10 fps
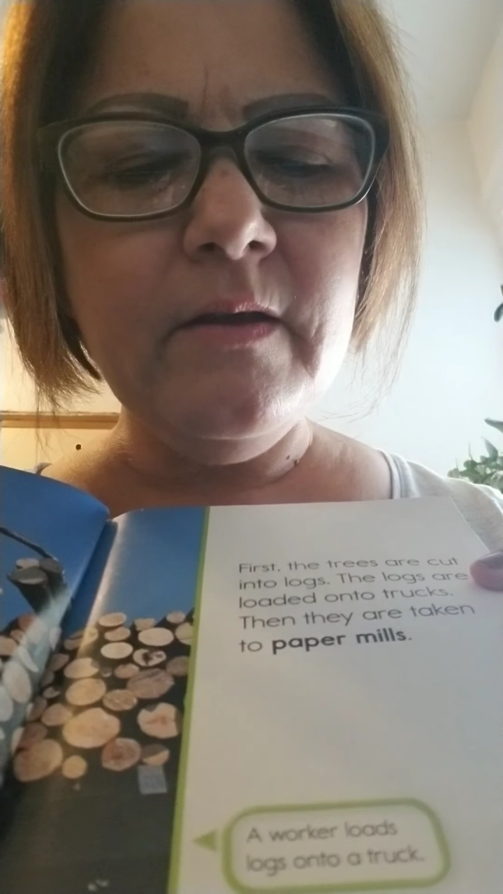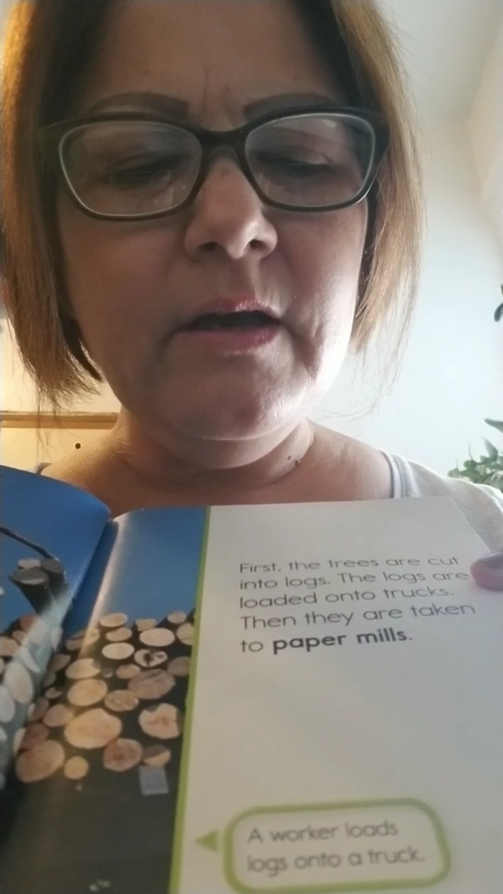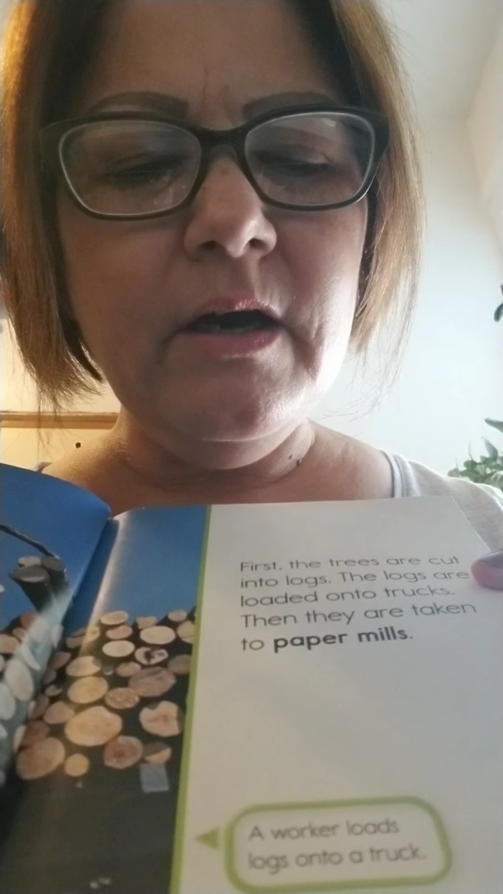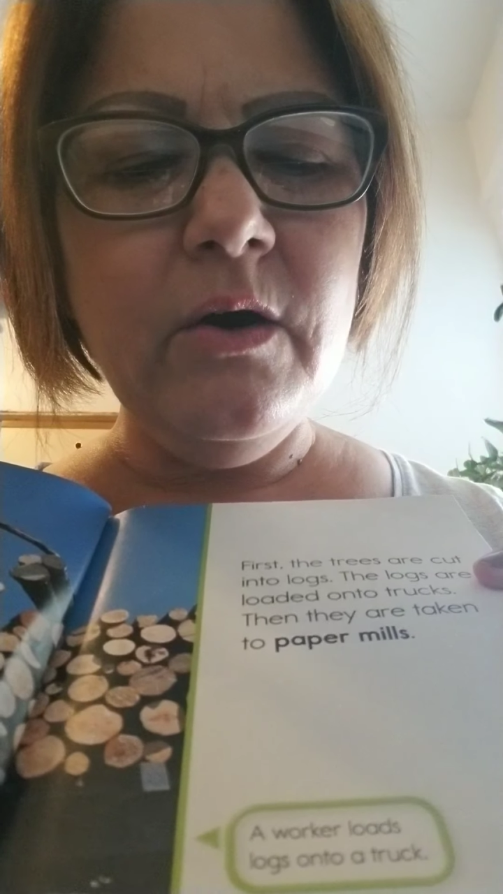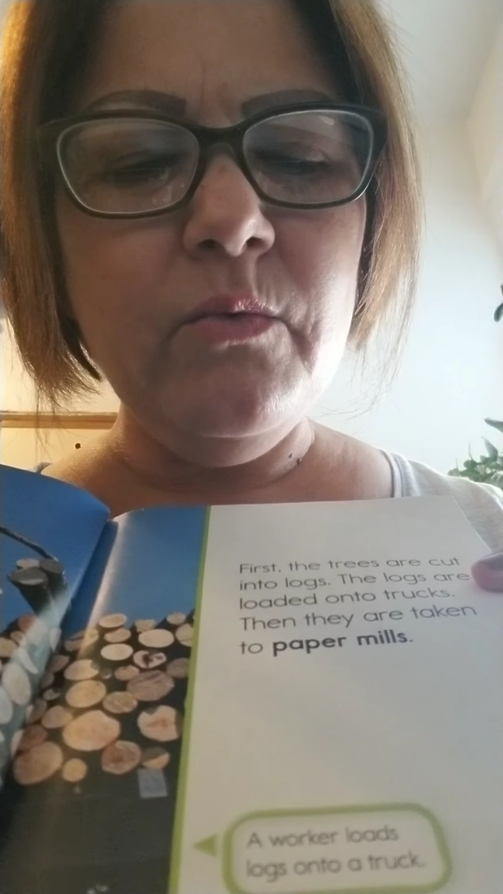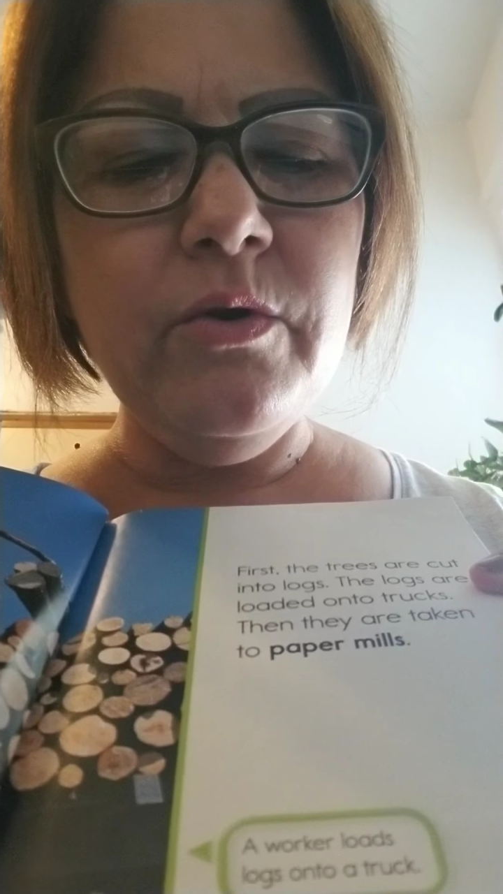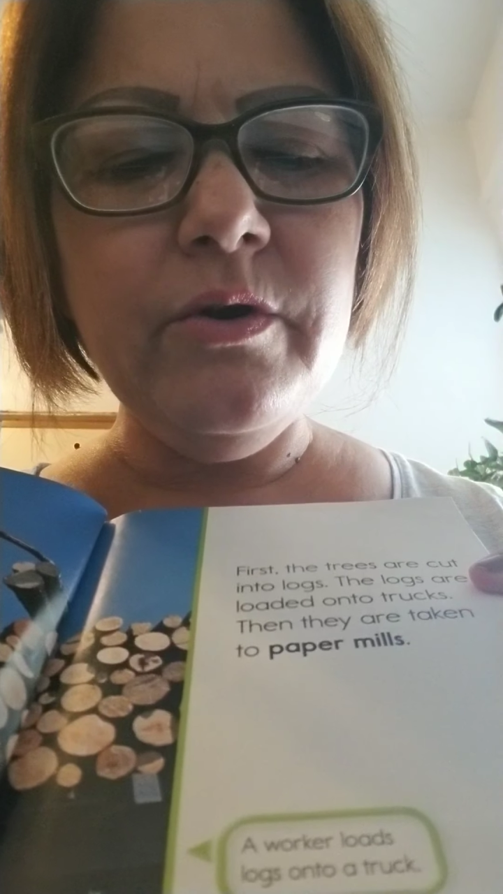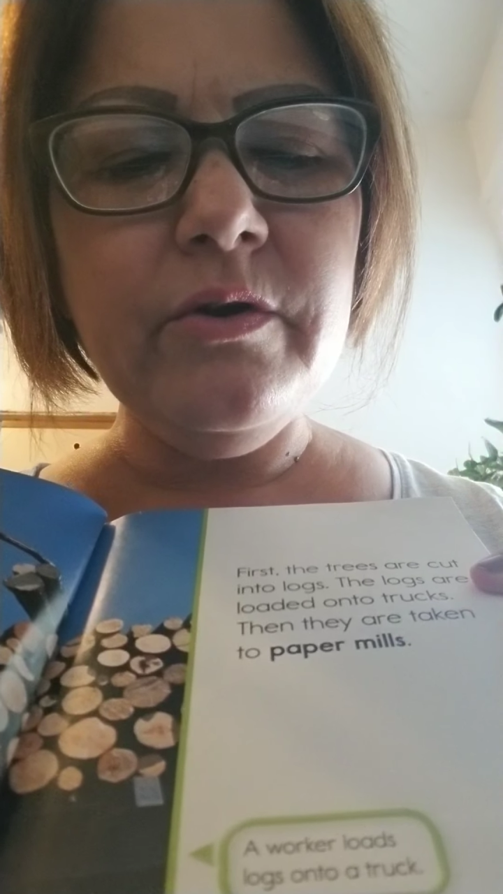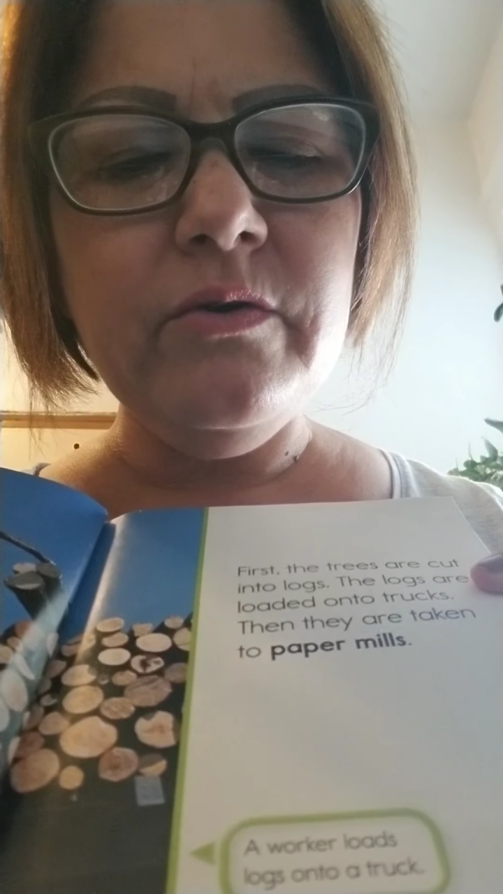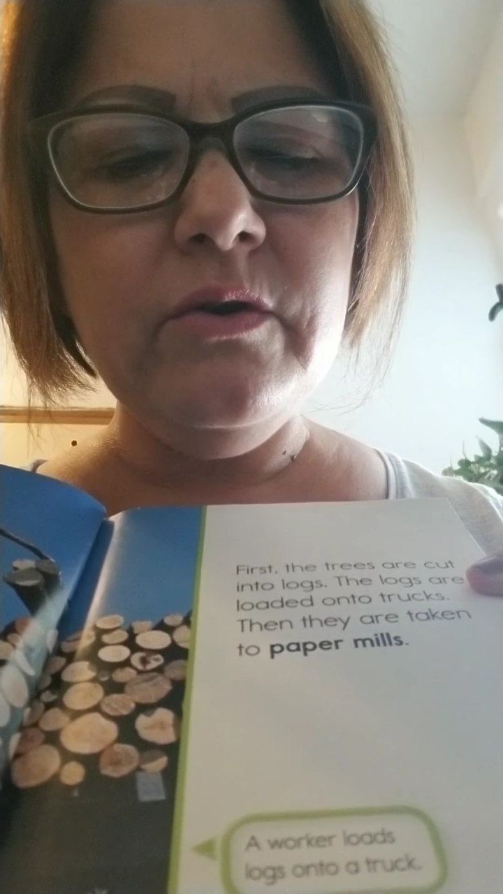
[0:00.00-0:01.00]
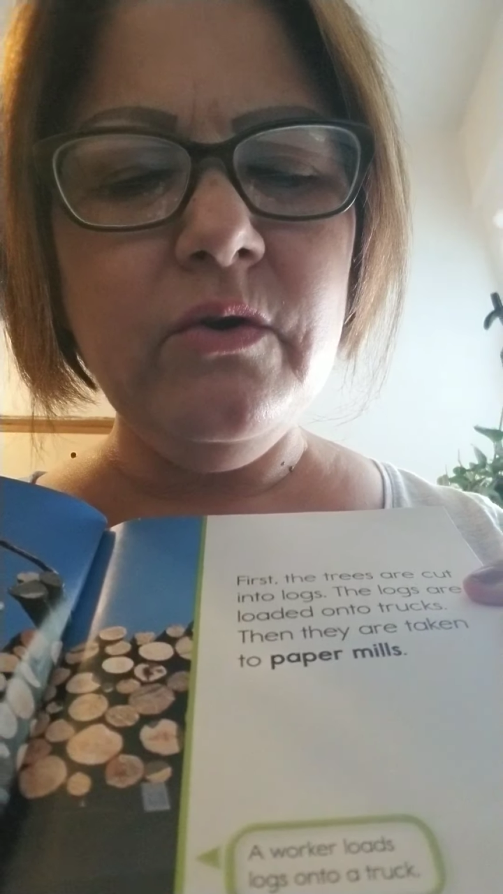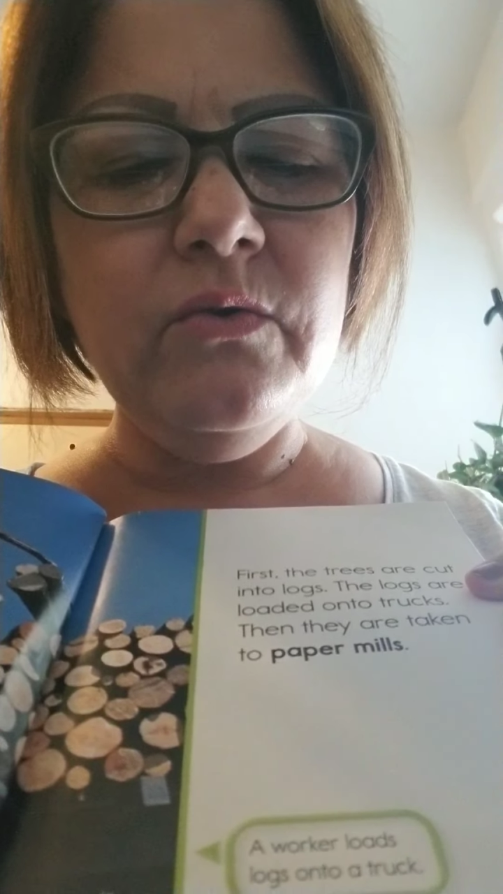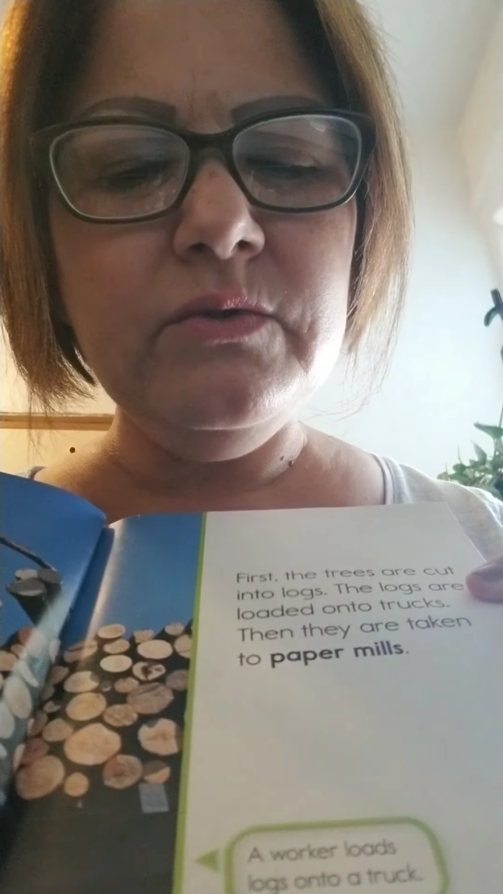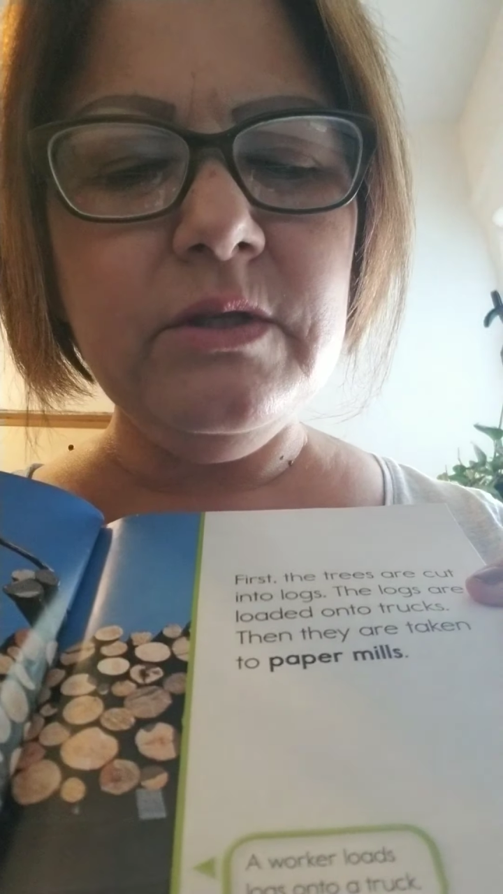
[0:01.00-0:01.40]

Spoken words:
A worker loads